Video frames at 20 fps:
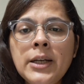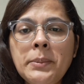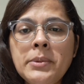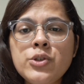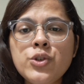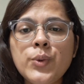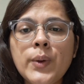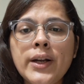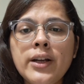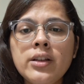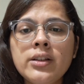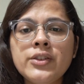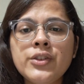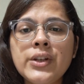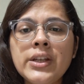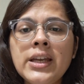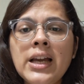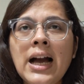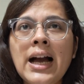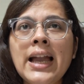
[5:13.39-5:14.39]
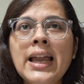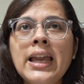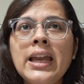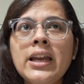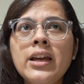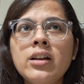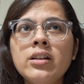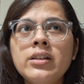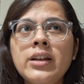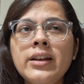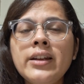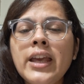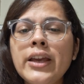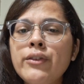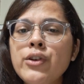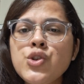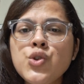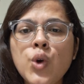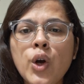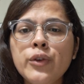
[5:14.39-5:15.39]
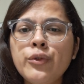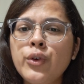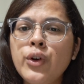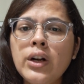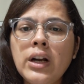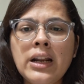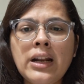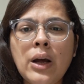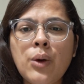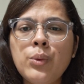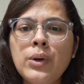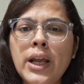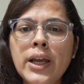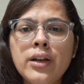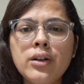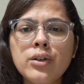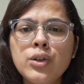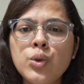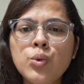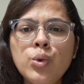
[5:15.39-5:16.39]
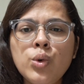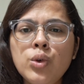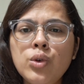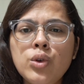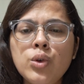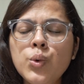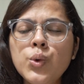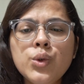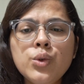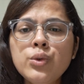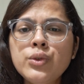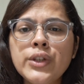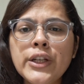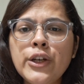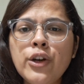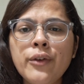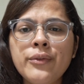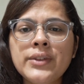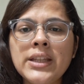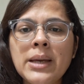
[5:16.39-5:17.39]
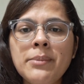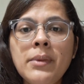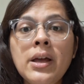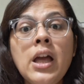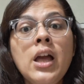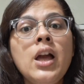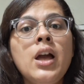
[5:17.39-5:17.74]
picture 23 I didn't give a shot for around like two two to three of them